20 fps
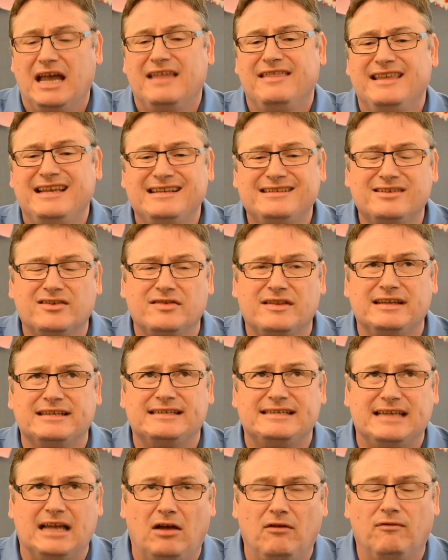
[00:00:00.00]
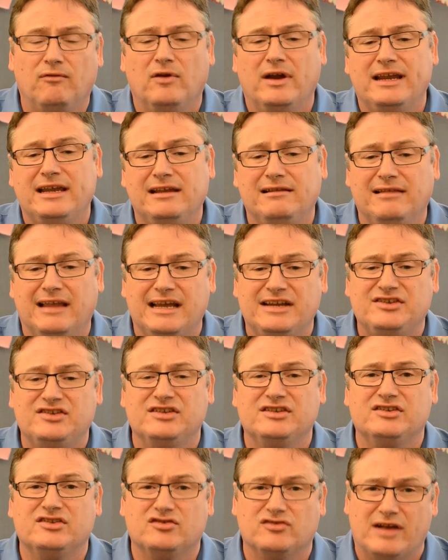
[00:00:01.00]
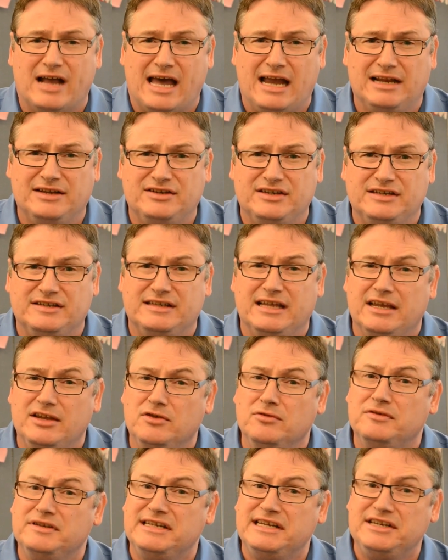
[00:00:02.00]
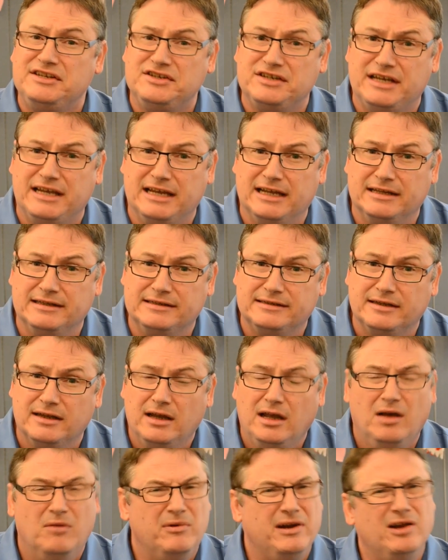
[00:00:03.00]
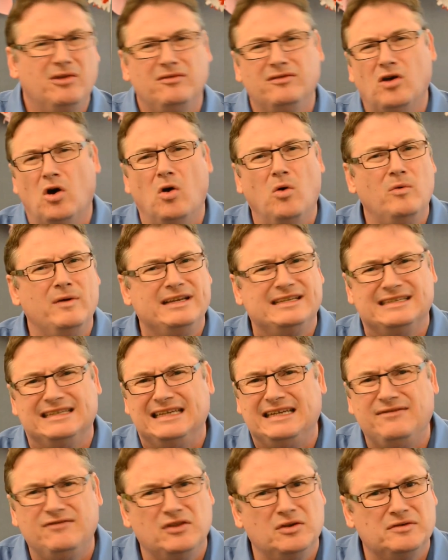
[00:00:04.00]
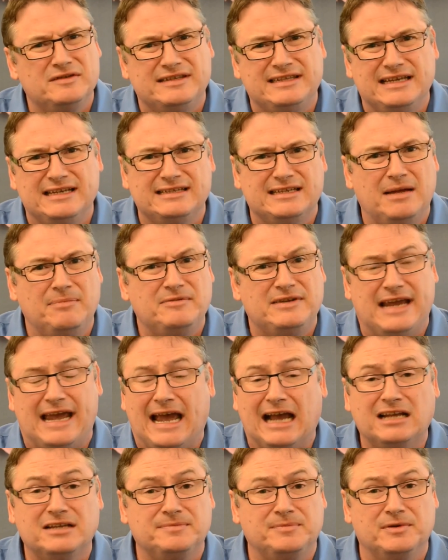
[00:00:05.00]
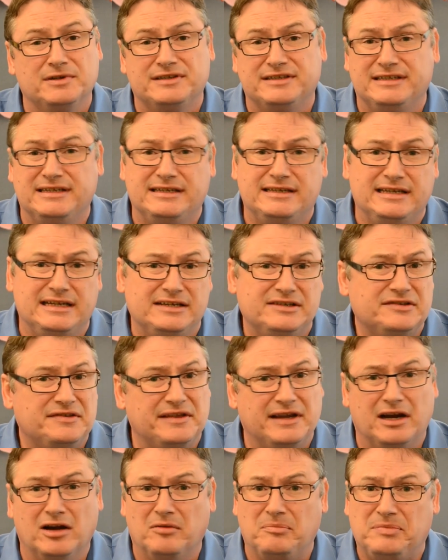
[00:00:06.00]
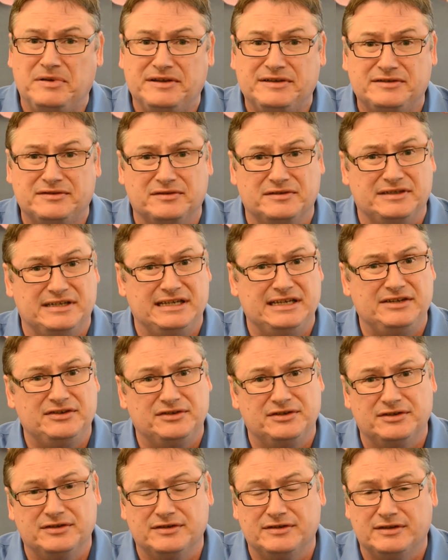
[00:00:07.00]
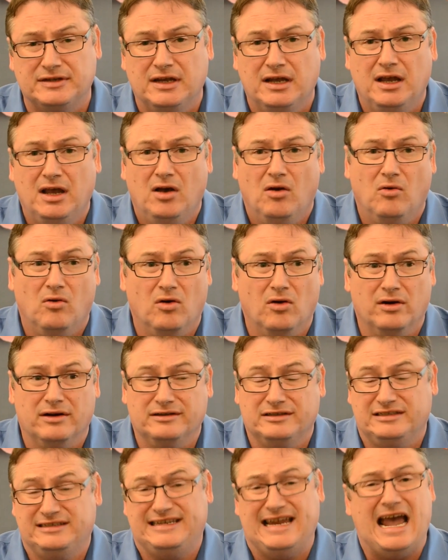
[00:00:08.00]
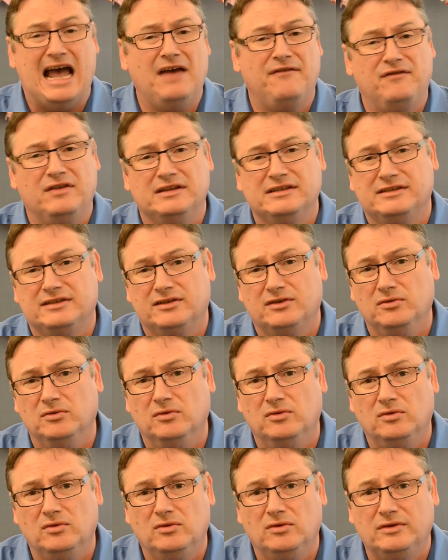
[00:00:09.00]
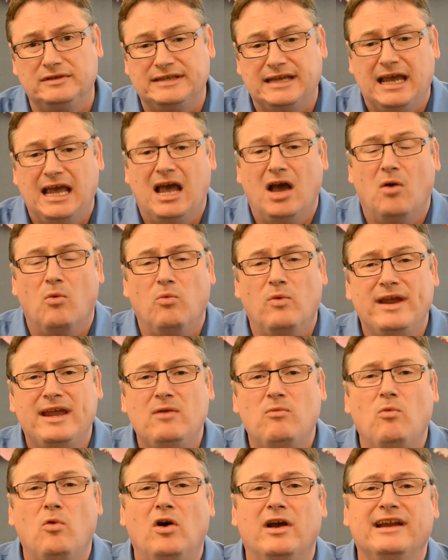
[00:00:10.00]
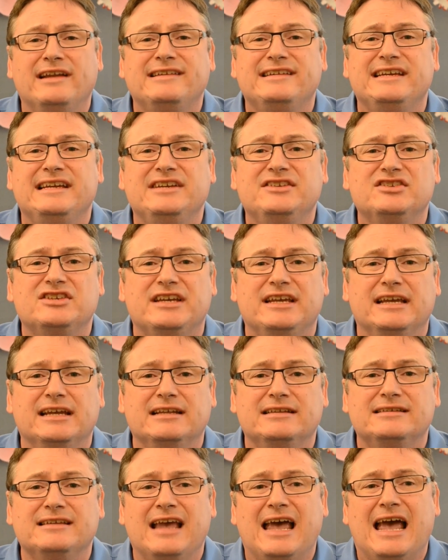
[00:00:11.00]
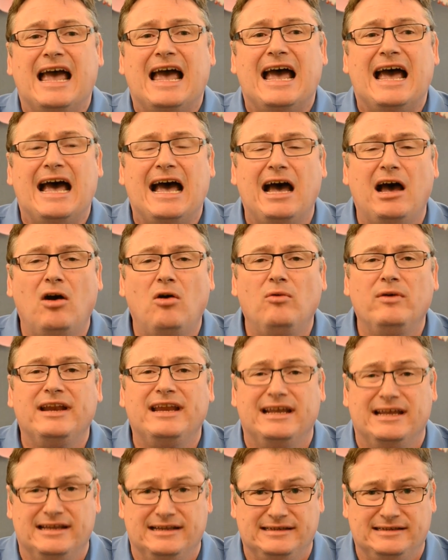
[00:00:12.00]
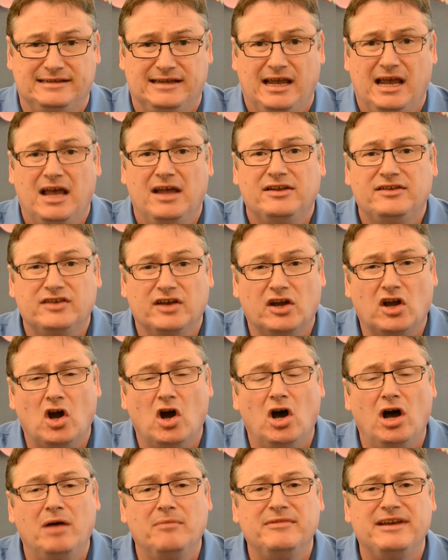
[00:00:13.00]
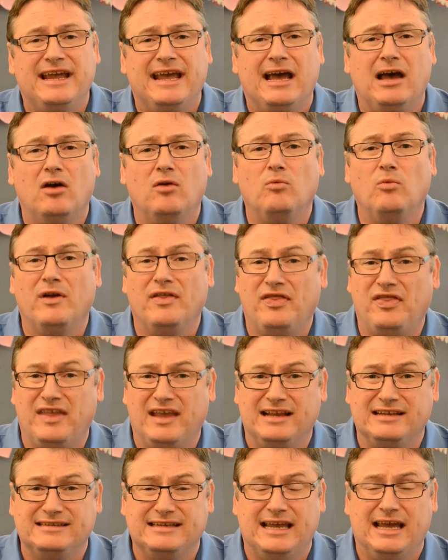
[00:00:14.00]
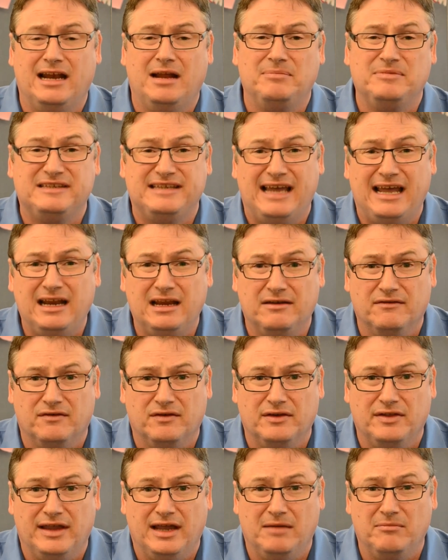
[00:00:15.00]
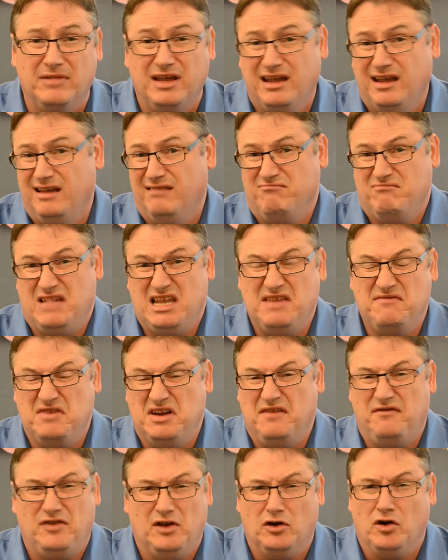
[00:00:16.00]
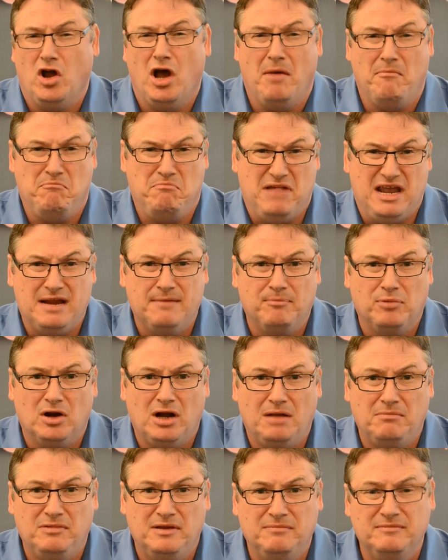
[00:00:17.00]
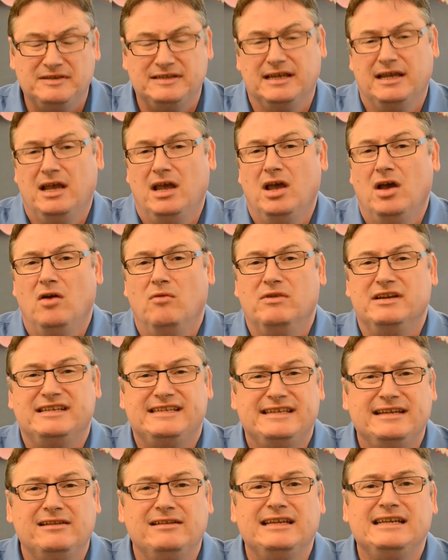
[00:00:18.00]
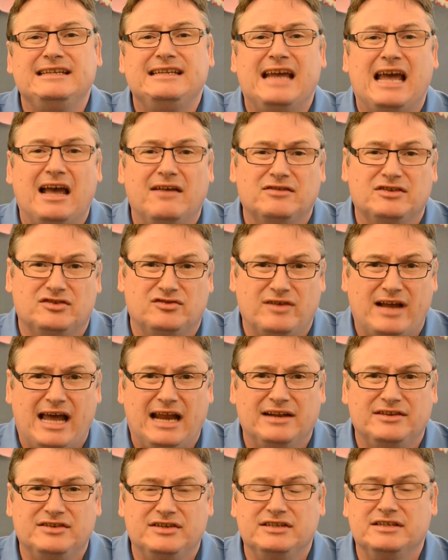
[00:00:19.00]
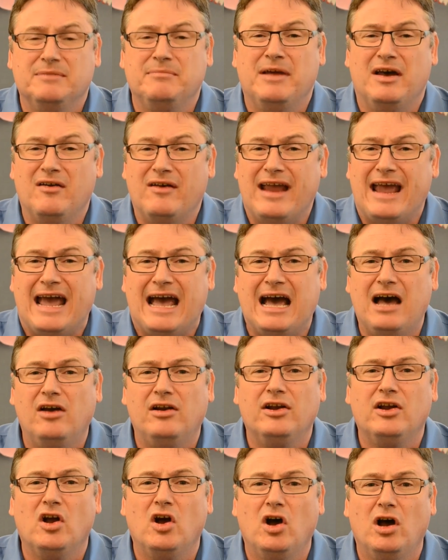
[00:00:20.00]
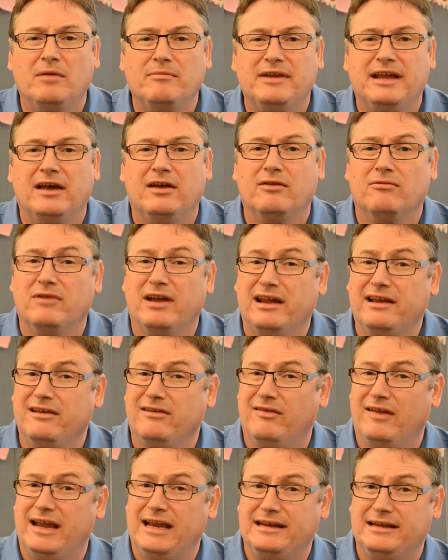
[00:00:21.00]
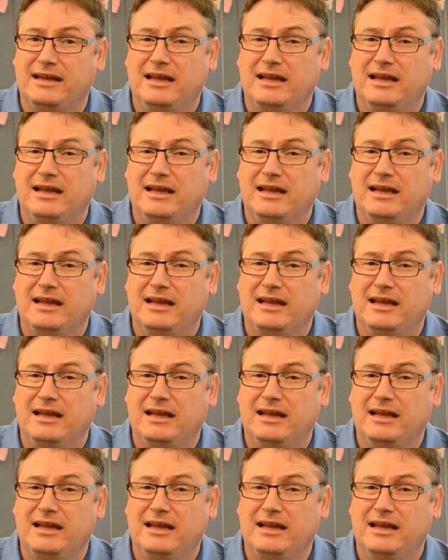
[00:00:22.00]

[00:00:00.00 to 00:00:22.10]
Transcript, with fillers: These are the self regulation strategies that you teach kids. We don't always leave those things up to experts to teach therapists or teachers or staff in schools. We want to teach kids how it is to calm down when things get upsetting for them even if they're not big problems, we still need to have strategies about how to calm down and regulate.